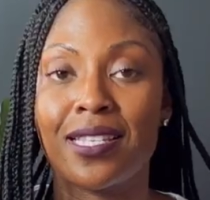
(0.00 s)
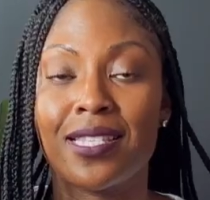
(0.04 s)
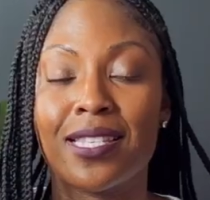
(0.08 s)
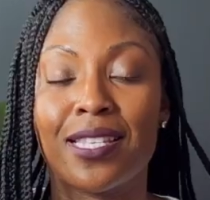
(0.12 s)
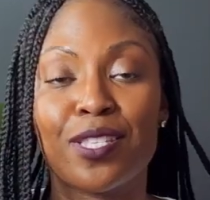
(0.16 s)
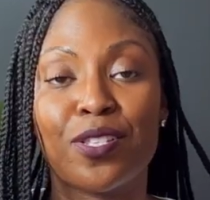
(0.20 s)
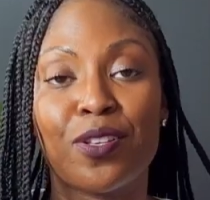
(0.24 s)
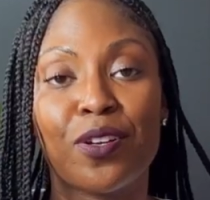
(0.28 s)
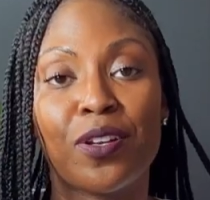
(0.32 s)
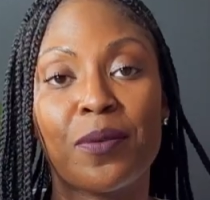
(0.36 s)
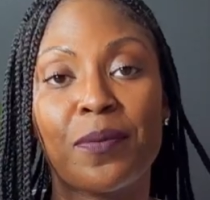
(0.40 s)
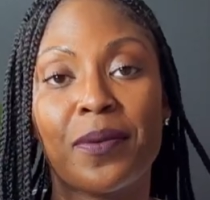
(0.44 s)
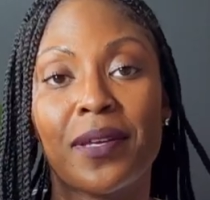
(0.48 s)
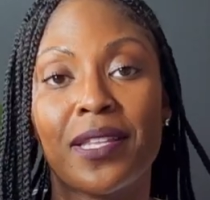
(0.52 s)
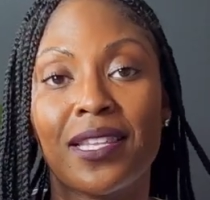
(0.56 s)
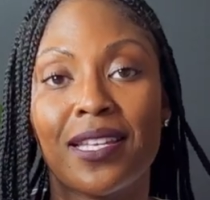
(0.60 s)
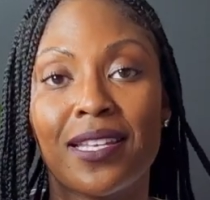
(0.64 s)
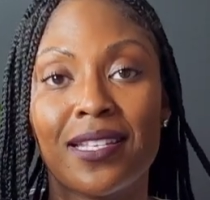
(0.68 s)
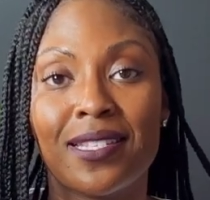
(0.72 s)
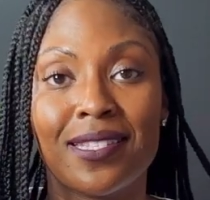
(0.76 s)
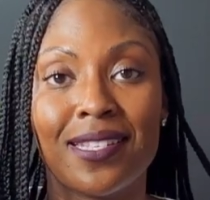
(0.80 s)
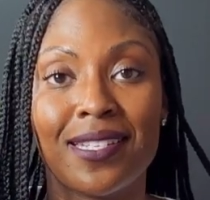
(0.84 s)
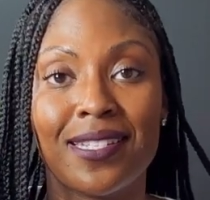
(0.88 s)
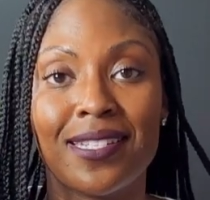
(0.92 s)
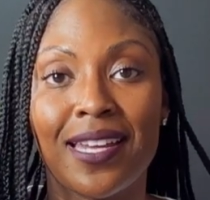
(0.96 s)
It's going to be
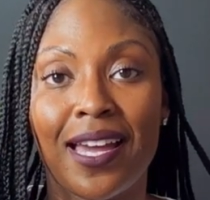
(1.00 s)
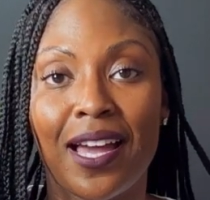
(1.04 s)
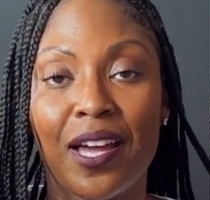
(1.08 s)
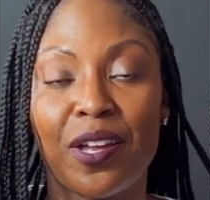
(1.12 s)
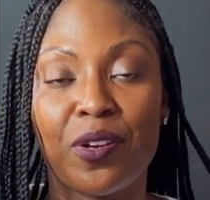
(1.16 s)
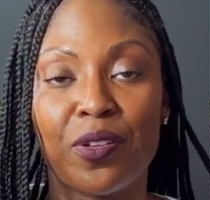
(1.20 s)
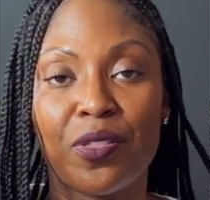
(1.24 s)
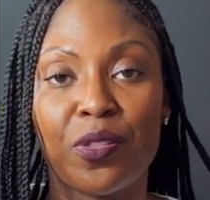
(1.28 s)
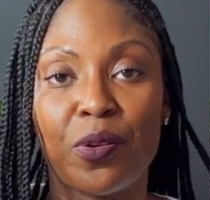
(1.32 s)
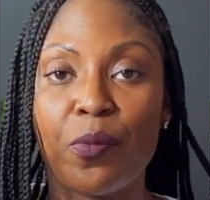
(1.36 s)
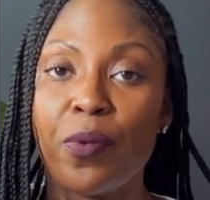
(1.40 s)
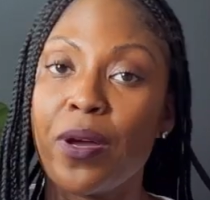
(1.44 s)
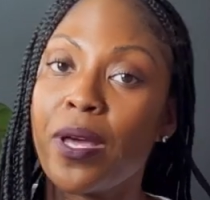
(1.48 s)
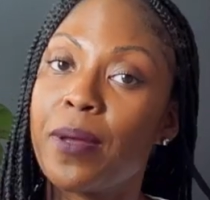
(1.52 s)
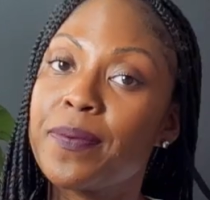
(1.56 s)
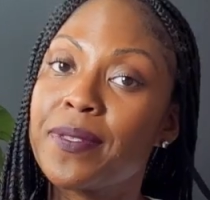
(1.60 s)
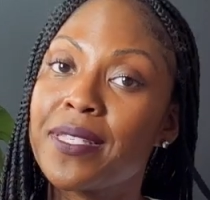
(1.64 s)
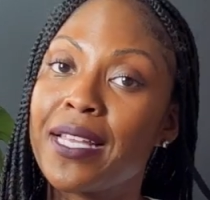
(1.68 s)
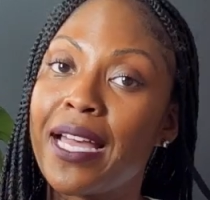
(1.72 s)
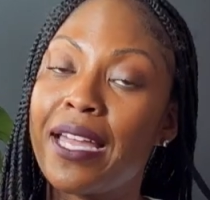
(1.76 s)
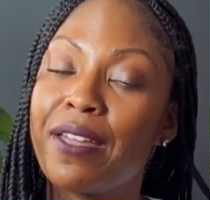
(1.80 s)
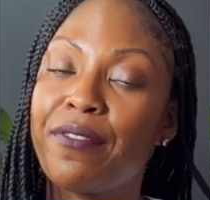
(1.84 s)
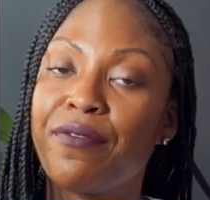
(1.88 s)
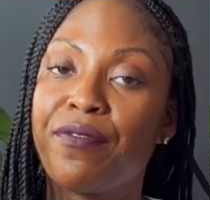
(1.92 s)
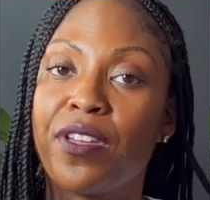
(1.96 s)
listed down on the
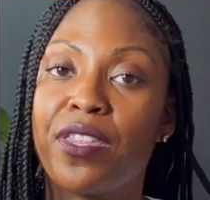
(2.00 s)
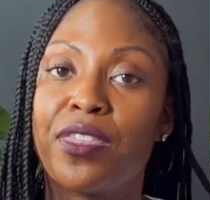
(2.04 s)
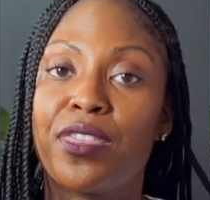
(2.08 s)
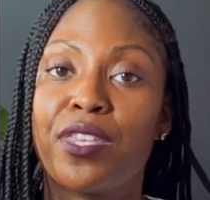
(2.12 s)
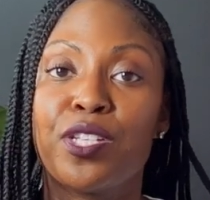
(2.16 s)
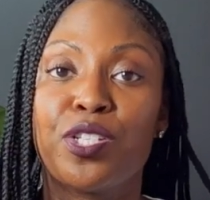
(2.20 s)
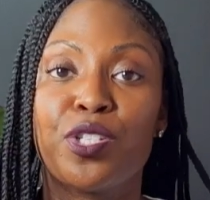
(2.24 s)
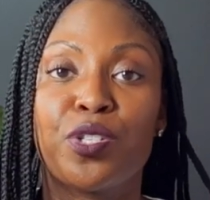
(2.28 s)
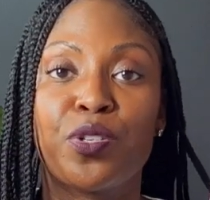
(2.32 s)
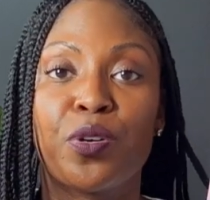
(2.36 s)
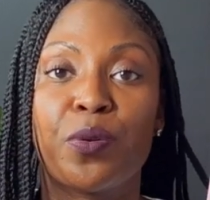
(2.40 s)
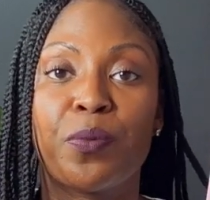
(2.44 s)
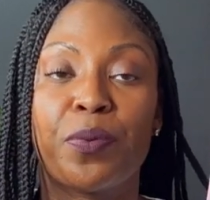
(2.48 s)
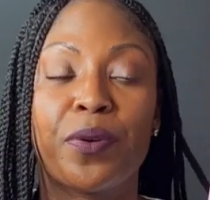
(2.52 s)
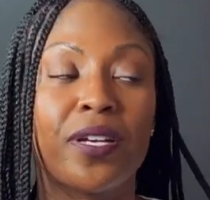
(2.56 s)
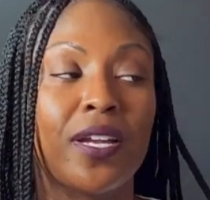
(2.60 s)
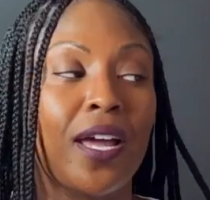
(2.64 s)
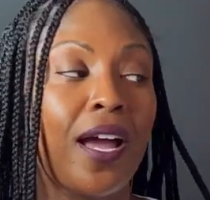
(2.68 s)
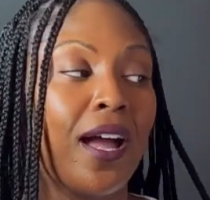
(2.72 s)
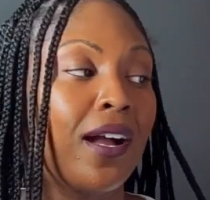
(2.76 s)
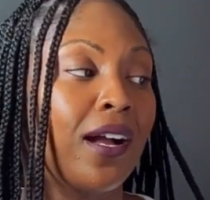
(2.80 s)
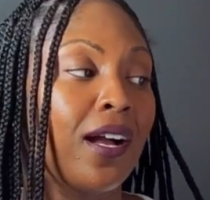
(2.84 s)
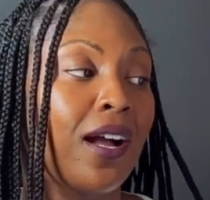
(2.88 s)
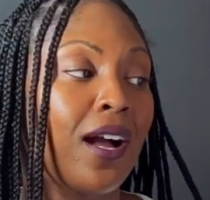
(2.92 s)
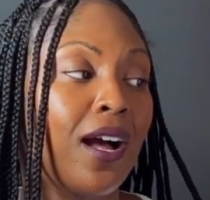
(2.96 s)
website,
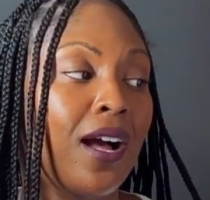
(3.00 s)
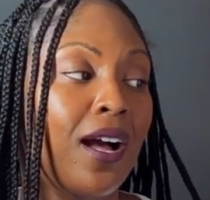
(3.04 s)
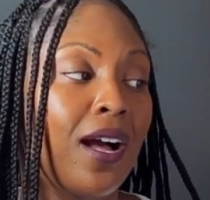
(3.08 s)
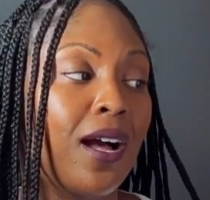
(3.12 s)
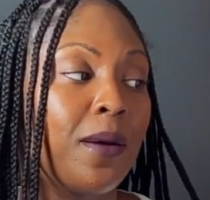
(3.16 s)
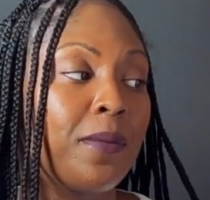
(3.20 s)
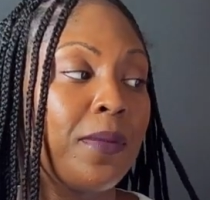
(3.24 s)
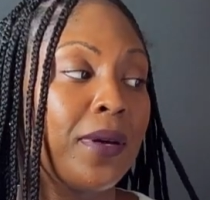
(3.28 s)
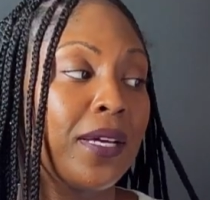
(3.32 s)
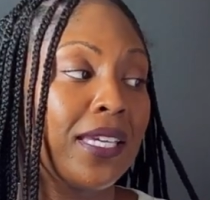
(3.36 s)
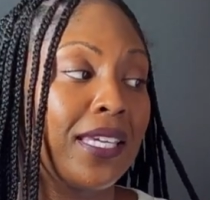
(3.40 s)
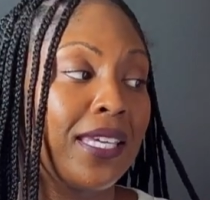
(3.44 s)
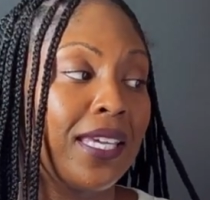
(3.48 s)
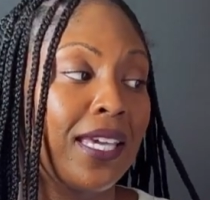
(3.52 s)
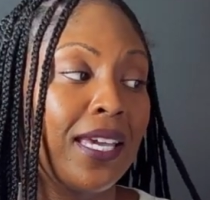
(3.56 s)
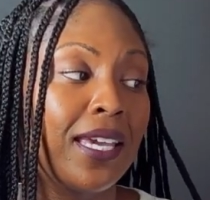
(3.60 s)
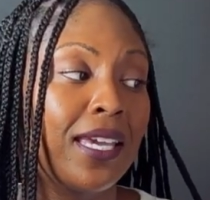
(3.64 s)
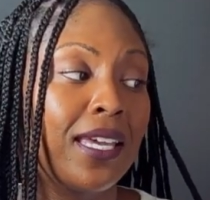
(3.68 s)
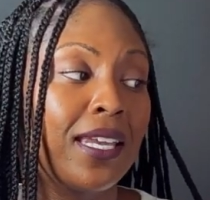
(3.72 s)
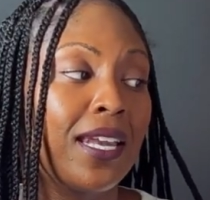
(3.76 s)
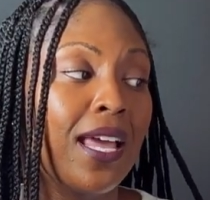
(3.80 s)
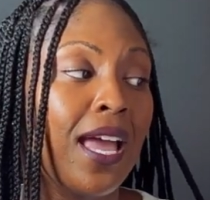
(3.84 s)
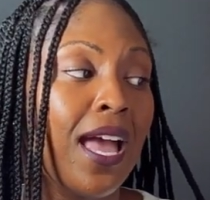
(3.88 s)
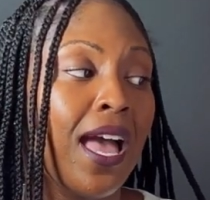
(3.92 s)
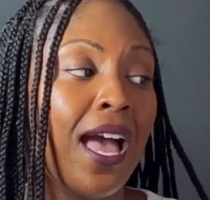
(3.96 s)
thriftingjuniper.com.
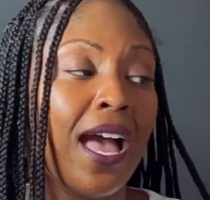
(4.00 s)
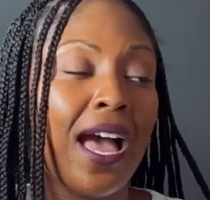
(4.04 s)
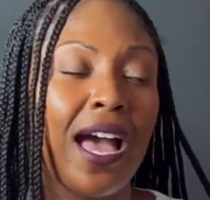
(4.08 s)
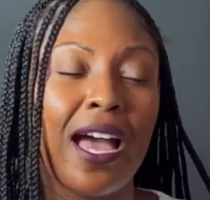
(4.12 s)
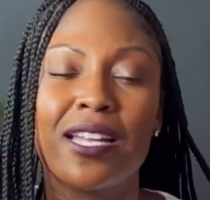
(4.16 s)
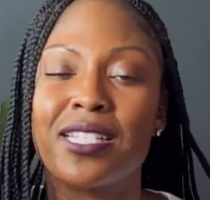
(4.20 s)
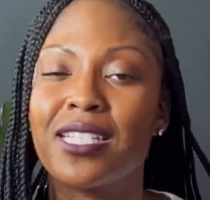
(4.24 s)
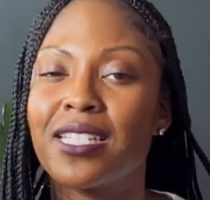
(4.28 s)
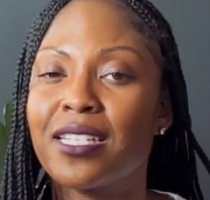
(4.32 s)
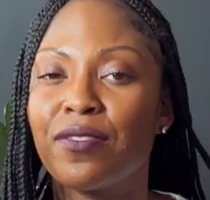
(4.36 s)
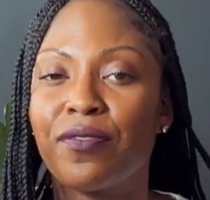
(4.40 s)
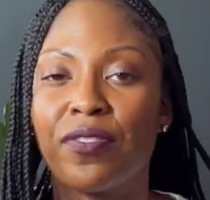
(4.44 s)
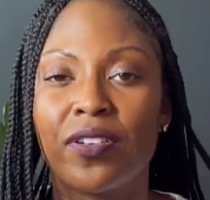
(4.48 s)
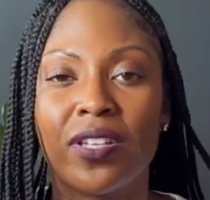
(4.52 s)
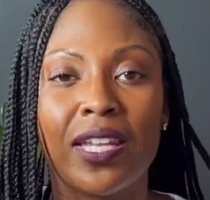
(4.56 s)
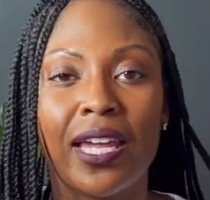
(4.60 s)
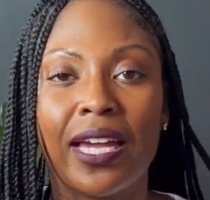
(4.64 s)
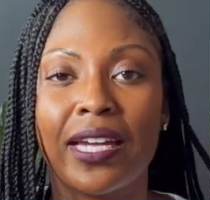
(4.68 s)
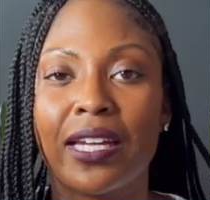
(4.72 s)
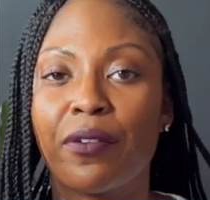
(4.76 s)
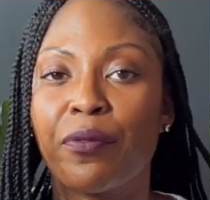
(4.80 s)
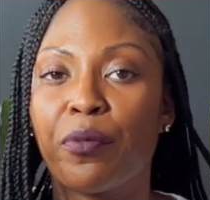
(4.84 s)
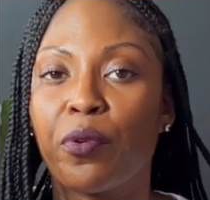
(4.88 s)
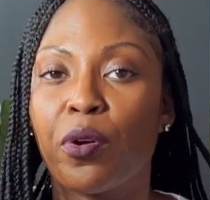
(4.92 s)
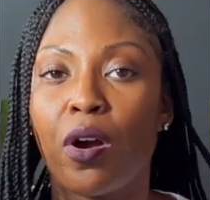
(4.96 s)
Again, I just feel like
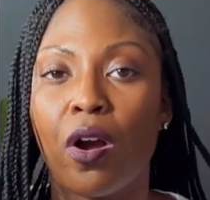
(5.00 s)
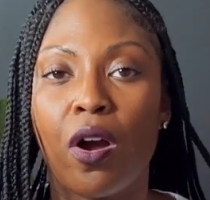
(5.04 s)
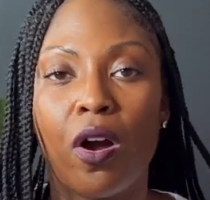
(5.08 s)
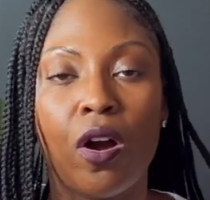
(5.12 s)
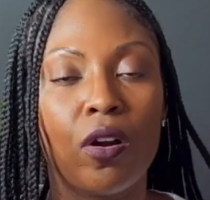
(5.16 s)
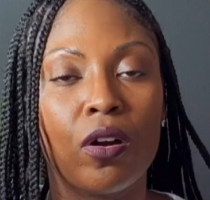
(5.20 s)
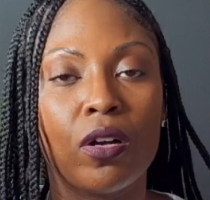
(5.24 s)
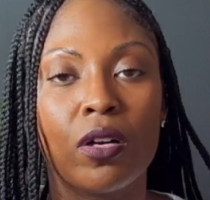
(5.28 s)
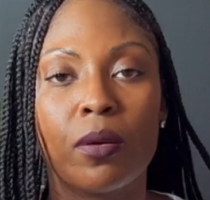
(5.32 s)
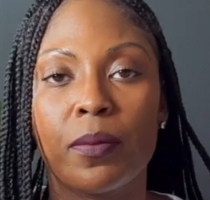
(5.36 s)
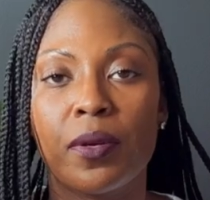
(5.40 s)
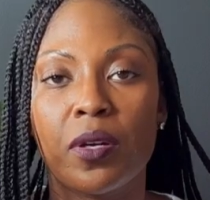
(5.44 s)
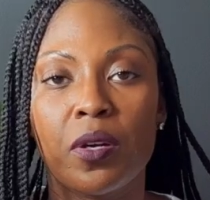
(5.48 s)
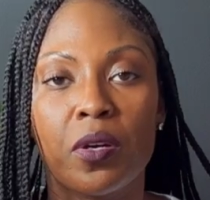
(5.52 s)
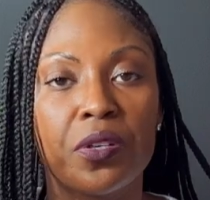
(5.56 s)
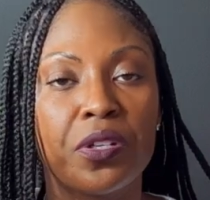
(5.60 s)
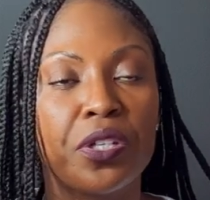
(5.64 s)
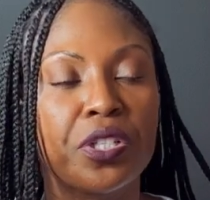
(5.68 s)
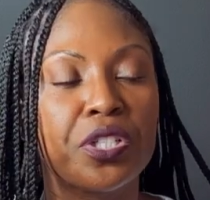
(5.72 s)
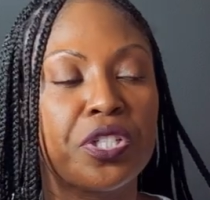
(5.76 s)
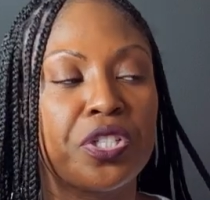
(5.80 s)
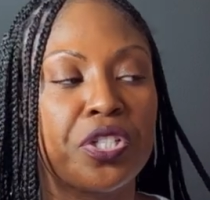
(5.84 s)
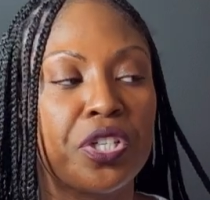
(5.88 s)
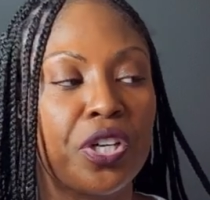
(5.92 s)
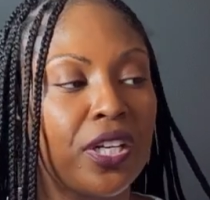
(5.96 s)
if we're all going to be on this
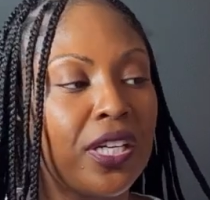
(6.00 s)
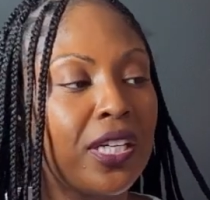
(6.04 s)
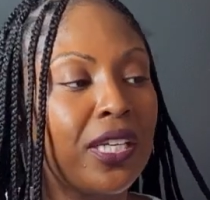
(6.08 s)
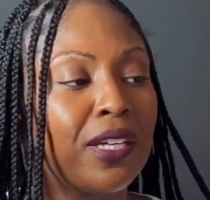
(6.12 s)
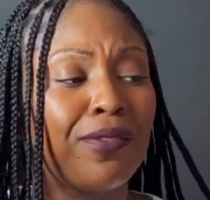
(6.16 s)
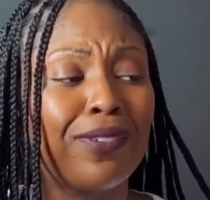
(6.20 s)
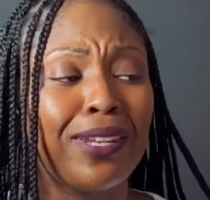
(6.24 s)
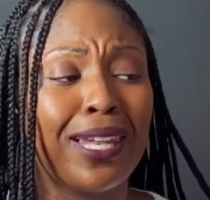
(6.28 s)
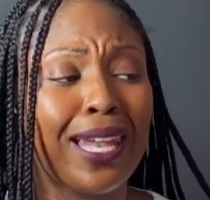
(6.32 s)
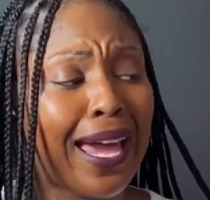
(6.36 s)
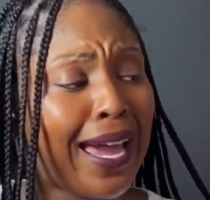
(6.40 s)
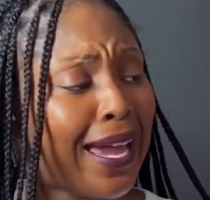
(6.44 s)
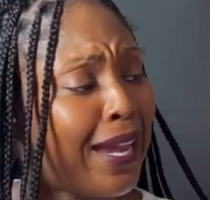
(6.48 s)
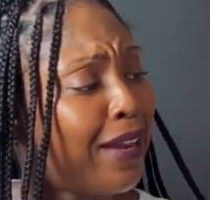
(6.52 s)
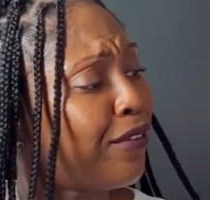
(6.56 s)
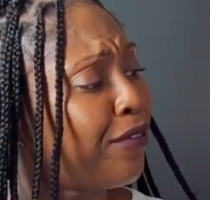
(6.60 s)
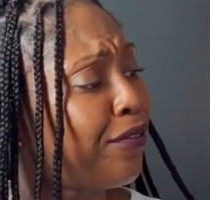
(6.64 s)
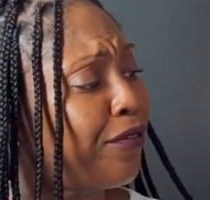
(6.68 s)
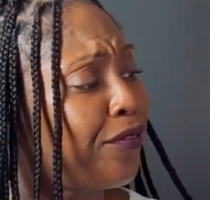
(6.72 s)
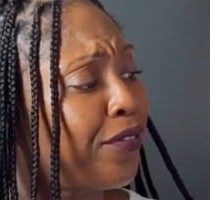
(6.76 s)
journey of life,